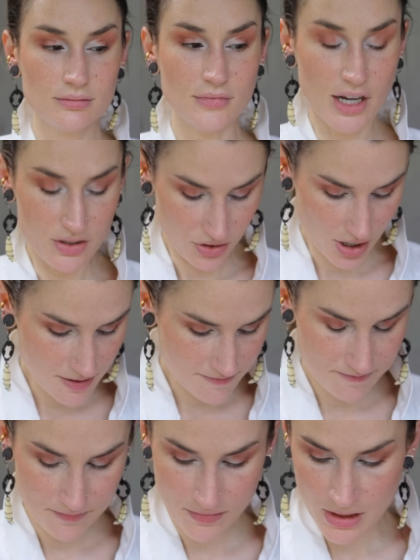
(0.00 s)
Nice,
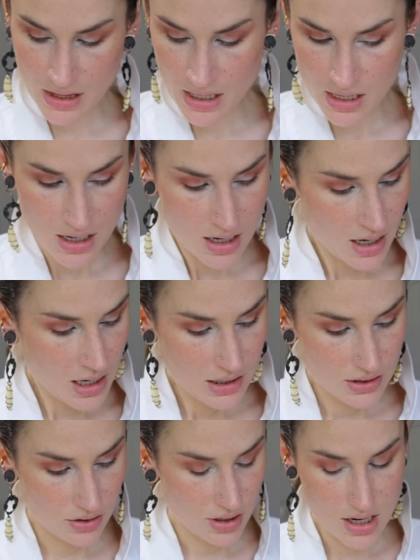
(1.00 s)
right?
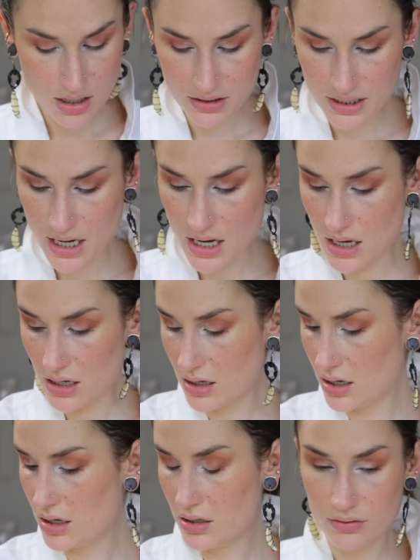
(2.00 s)
So then I'll take,
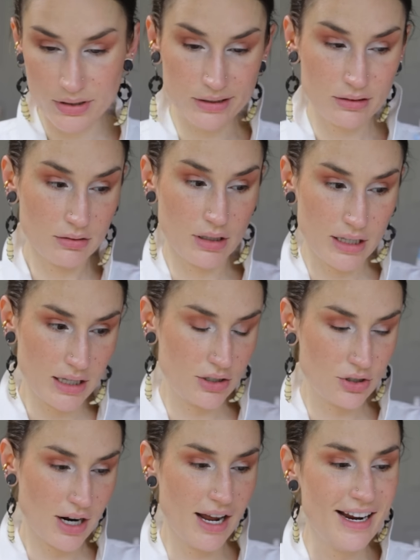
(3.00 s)
well, we'll let that
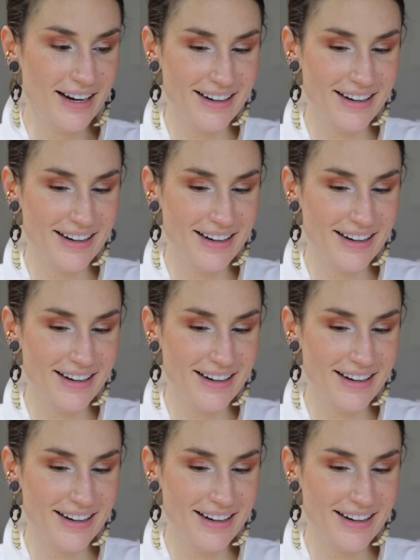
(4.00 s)
dry.